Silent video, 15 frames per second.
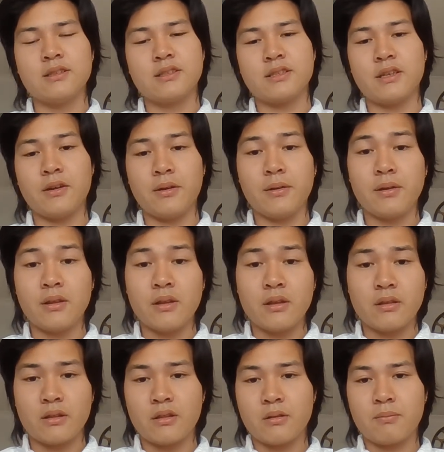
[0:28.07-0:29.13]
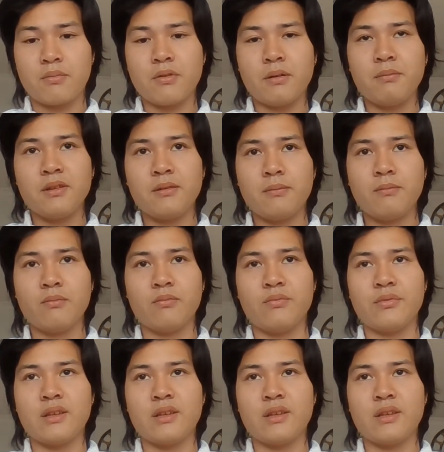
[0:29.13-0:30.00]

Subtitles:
So the problem,